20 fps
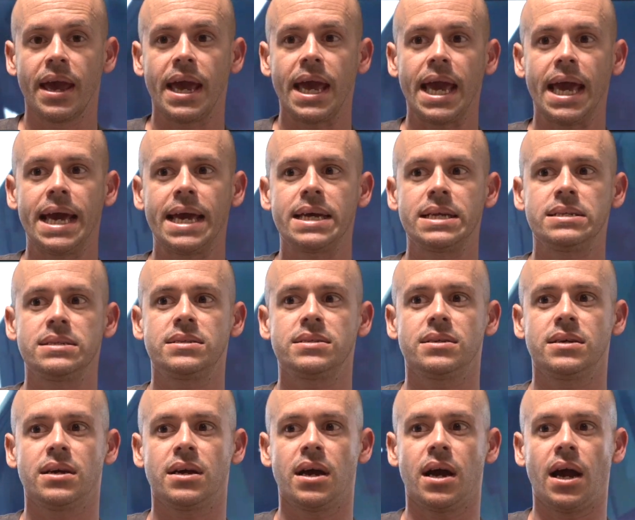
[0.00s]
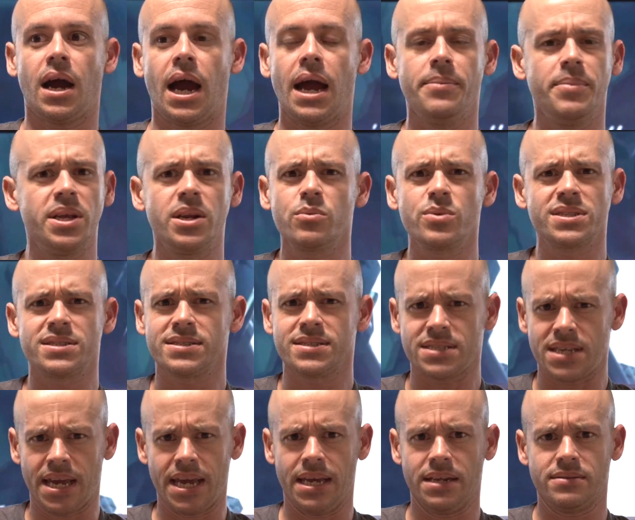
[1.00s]
And I mean, it was
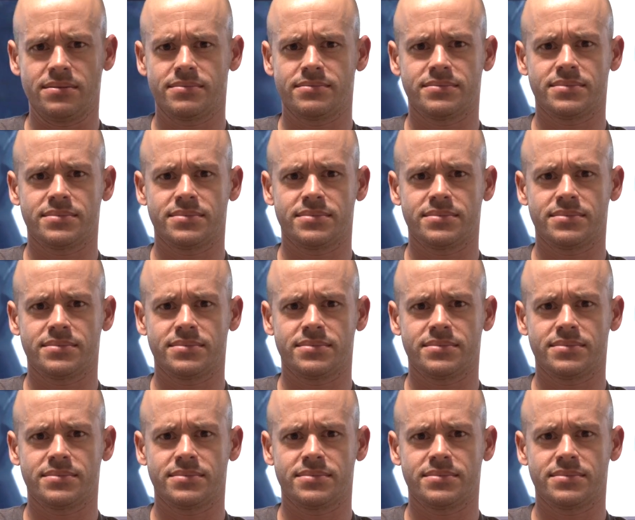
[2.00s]
insane.